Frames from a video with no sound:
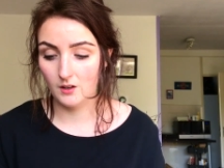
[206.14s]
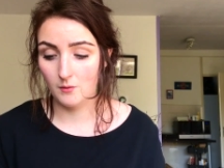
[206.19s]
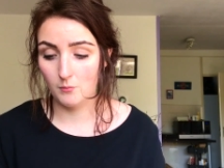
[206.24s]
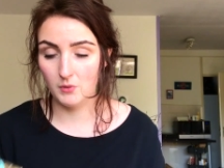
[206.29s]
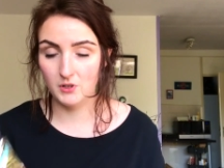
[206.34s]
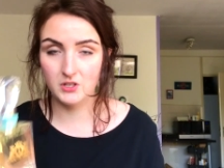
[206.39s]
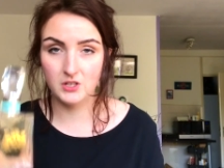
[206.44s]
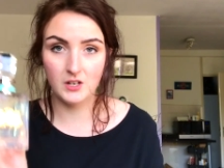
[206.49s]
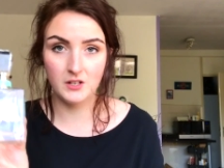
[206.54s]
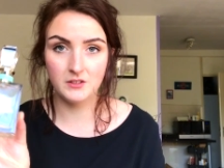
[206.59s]

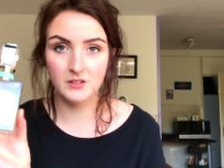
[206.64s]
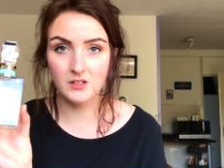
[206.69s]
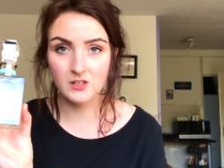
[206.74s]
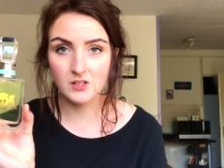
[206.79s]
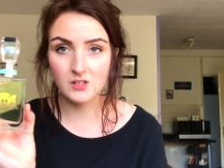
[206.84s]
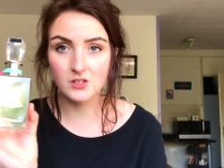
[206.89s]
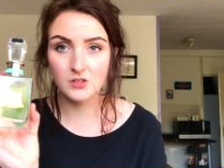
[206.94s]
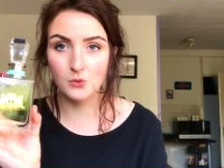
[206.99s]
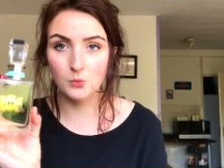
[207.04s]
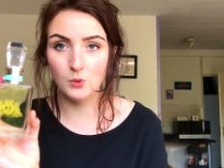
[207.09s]
But yeah, this
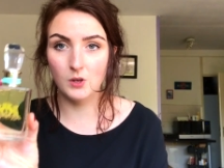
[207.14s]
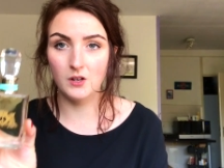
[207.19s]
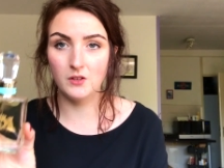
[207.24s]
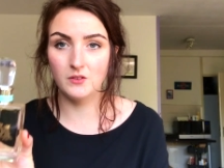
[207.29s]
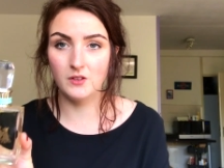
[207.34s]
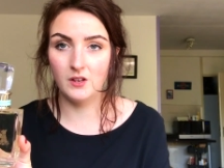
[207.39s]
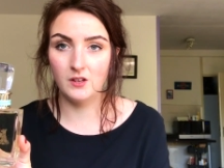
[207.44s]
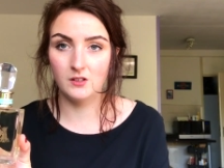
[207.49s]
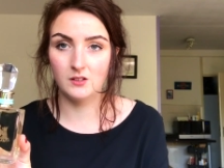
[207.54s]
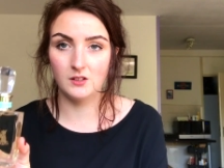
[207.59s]
is the
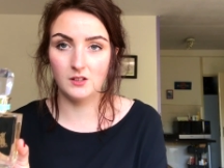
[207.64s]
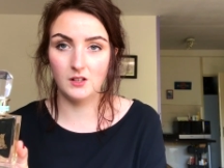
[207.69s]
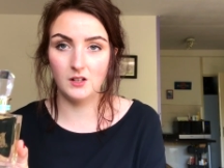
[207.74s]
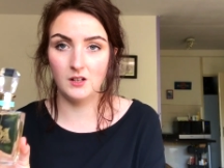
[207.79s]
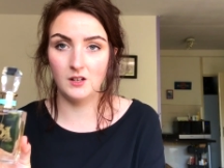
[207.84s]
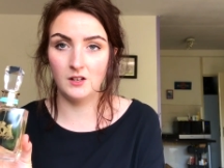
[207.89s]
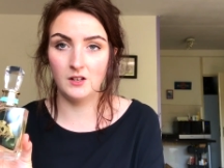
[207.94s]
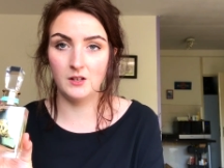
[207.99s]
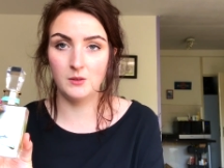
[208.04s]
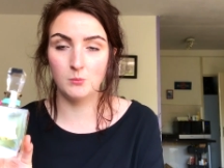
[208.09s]
one
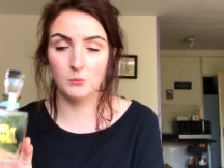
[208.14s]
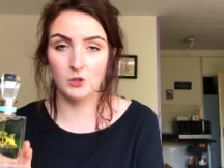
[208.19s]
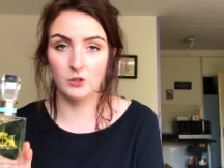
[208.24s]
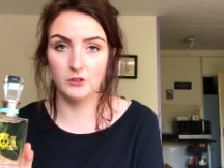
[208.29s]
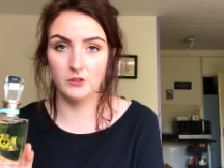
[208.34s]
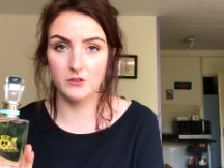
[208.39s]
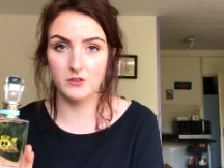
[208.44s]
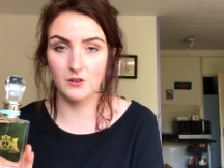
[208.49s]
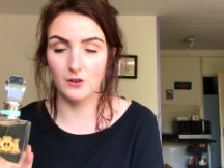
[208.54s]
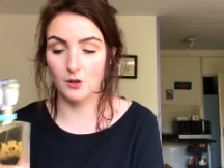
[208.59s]
I'm
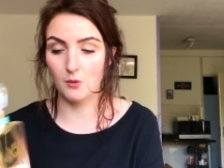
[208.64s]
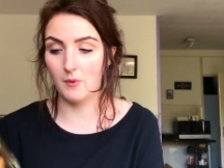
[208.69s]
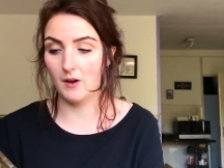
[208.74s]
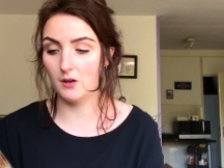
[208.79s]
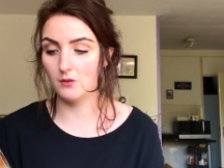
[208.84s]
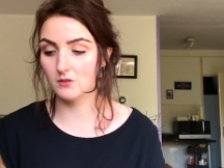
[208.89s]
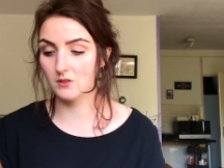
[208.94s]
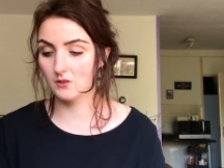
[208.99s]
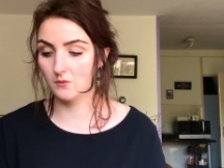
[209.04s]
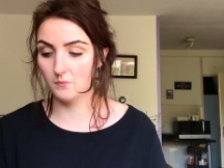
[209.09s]
gonna talk
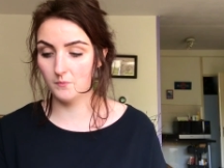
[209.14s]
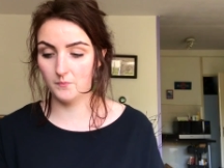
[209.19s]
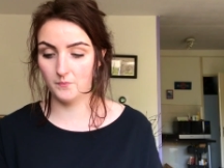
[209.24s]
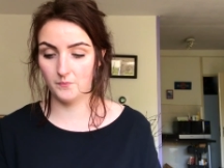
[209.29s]
about.